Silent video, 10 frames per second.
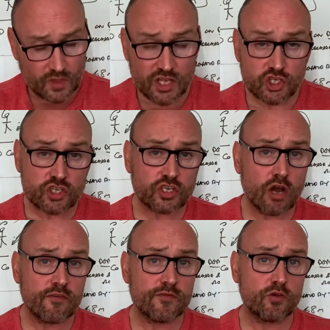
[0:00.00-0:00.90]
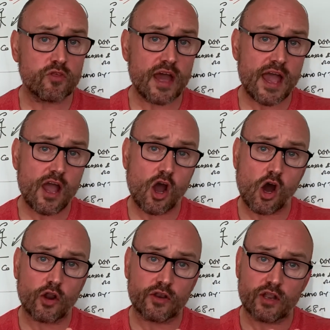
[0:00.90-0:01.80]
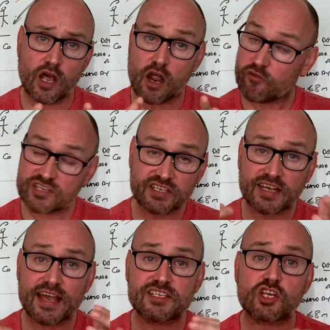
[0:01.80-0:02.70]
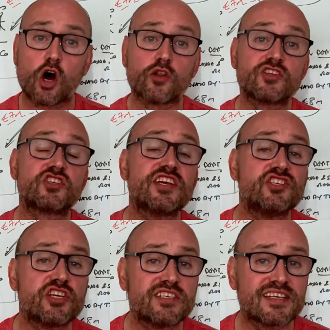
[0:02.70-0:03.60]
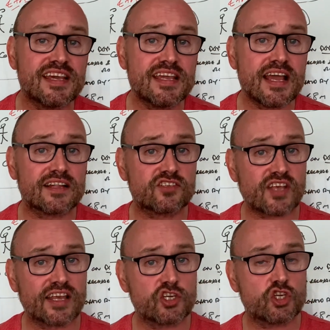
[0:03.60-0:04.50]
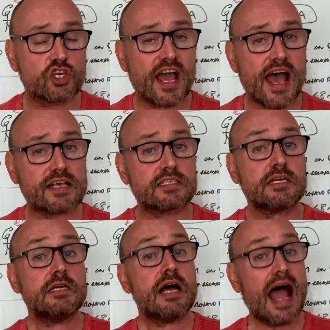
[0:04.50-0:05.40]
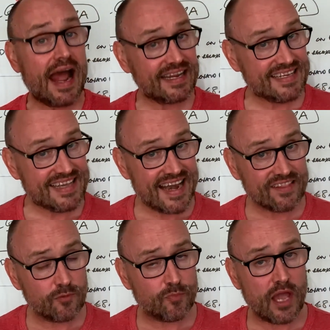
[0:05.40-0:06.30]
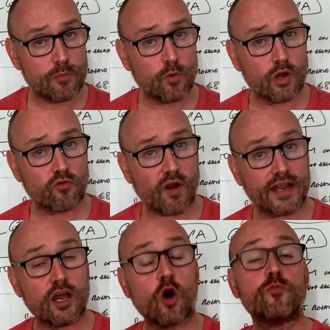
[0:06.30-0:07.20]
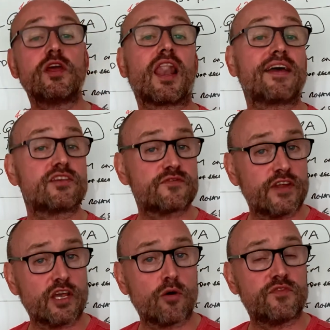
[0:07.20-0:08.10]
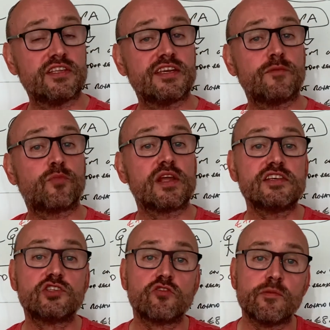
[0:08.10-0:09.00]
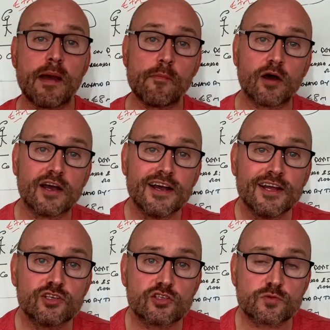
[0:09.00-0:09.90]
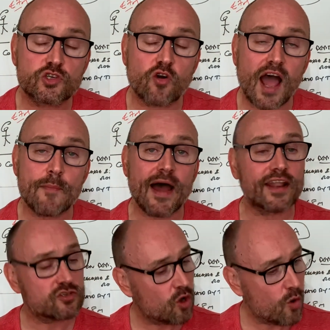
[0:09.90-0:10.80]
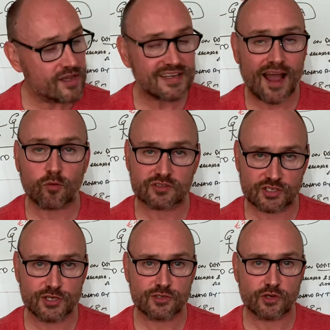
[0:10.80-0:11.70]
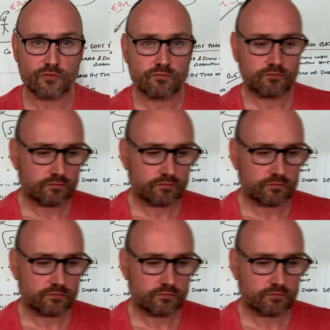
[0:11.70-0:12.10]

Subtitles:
just an overview there on a recent case on CGT and selling shares and getting the paperwork right. Hope you liked this video. If you did, please do remember to subscribe. And as always, I will see you soon.